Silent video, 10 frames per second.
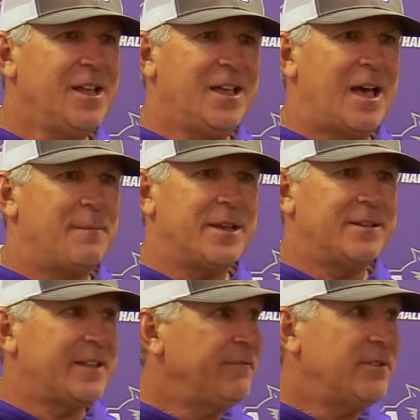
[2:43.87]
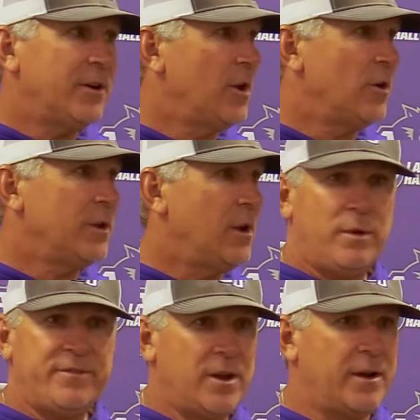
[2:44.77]
They've done it all year.
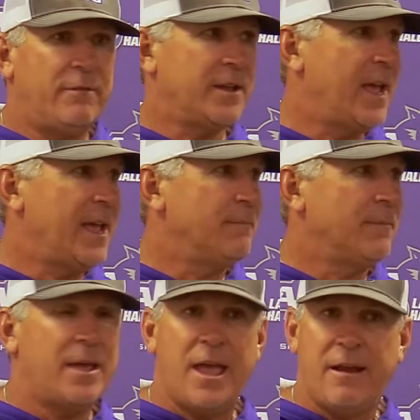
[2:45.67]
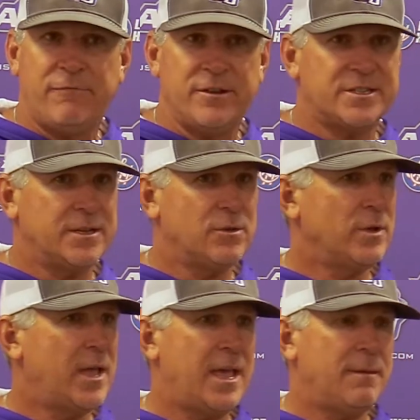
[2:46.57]
We've done it every game. Every single
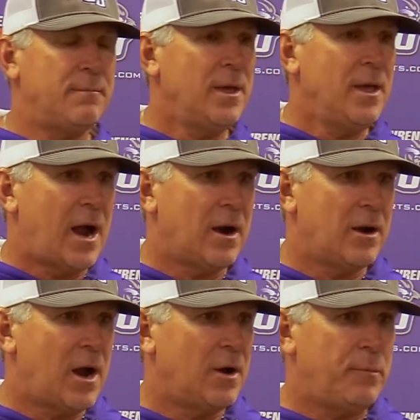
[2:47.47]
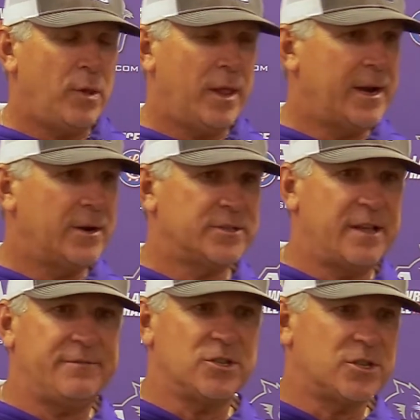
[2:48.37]
game, our players
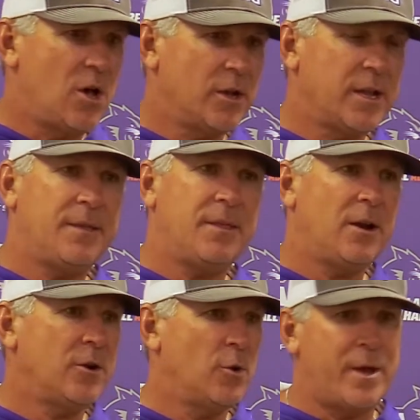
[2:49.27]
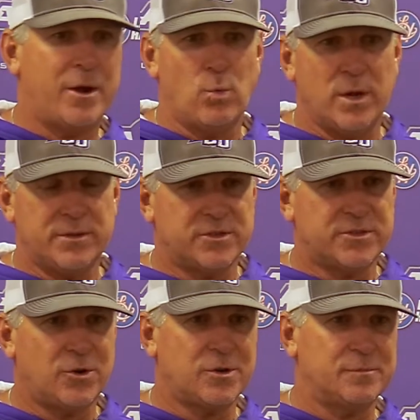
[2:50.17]
have just hung in there no matter what the
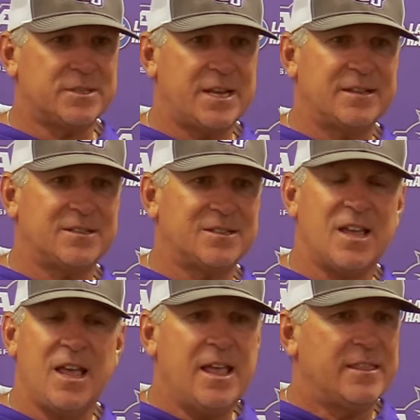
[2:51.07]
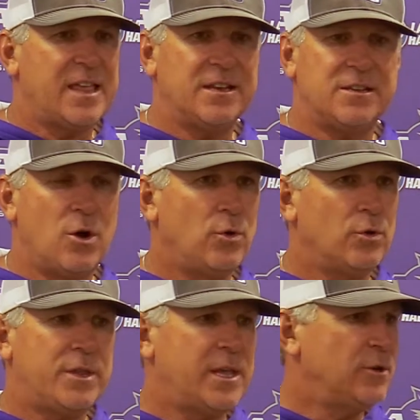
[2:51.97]
circumstances. They
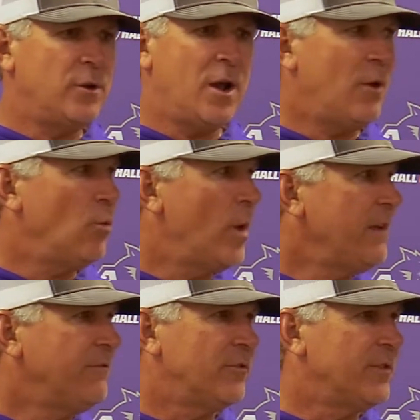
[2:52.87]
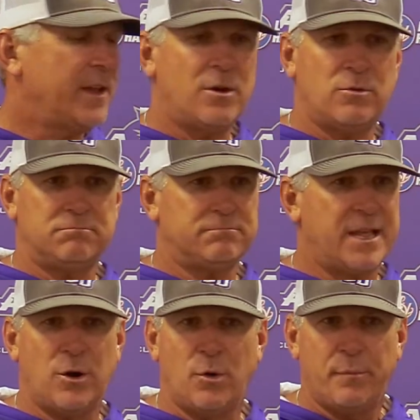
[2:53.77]
do not waver. They
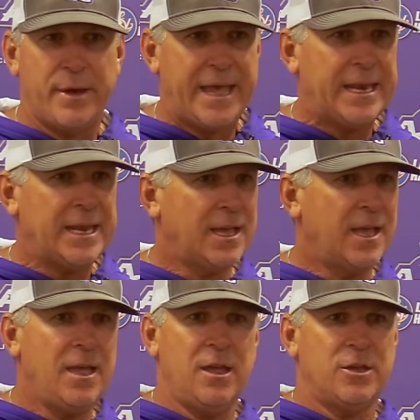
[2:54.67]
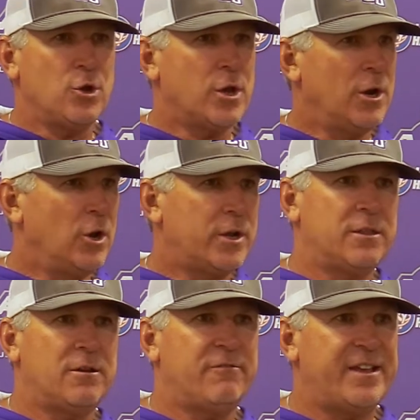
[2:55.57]
don't panic. You can look in
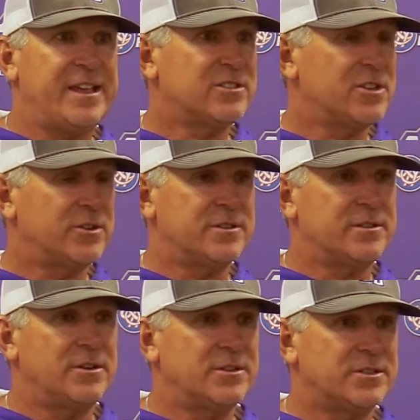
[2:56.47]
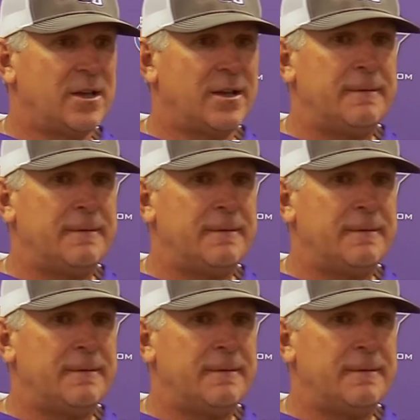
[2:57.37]
their face. There's